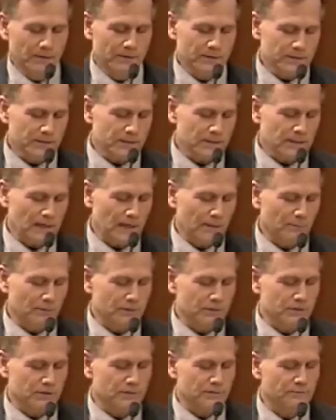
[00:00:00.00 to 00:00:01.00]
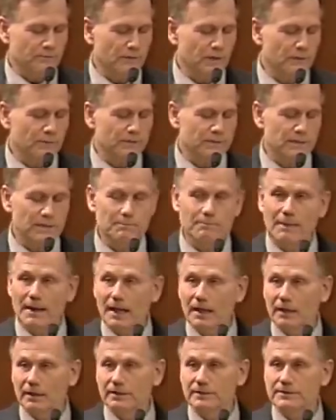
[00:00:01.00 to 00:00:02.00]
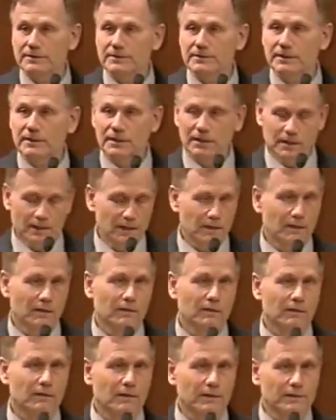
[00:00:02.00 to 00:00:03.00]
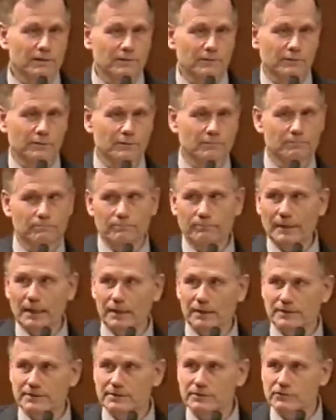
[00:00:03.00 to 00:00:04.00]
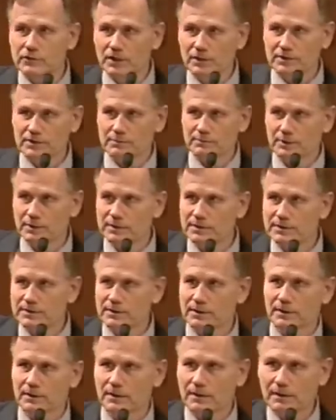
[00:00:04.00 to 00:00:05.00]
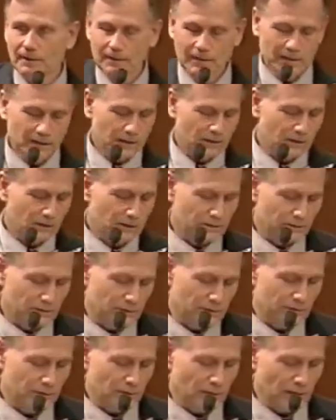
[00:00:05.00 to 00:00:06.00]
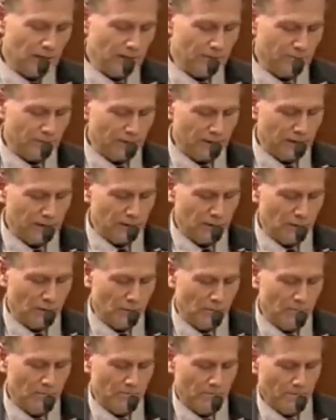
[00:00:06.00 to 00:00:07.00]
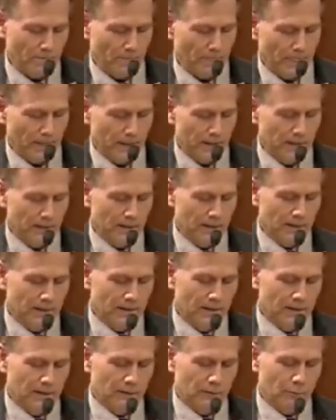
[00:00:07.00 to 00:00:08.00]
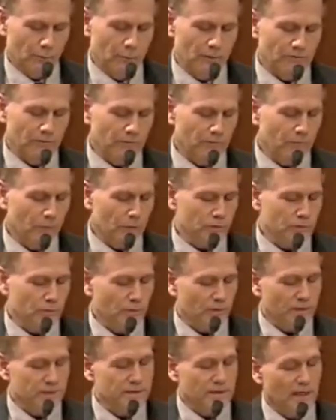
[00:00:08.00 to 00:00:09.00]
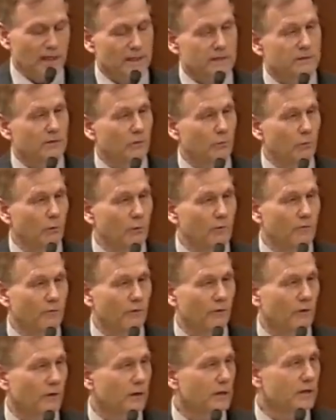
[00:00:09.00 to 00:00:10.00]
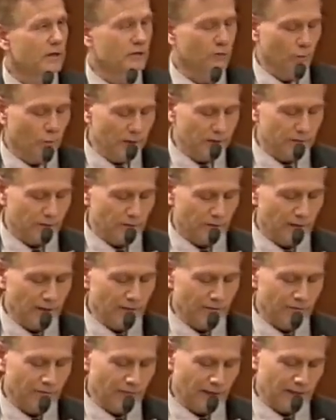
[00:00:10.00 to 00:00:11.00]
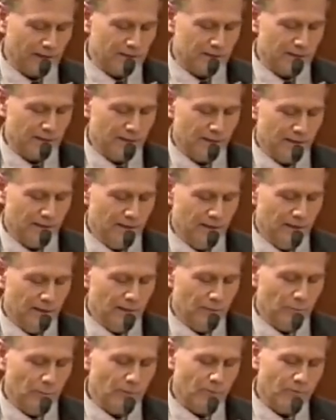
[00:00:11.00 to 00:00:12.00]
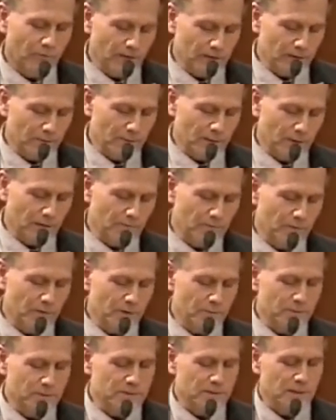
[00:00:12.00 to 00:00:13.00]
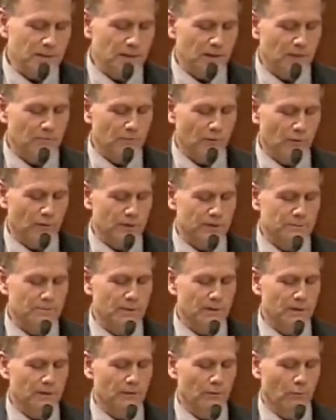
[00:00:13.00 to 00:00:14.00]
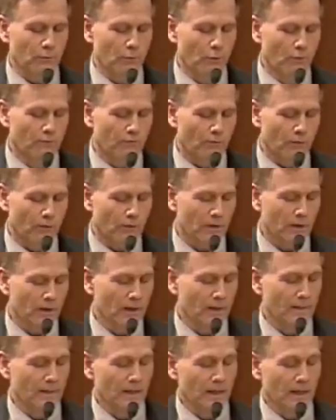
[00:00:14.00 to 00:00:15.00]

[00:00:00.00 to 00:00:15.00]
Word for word: This establishes frequency balance, like your balance adjustments uh, on your hi-fi at home. We refer to it as the woofer-tweeter effect, with fundamental frequency in our voice being the woofer,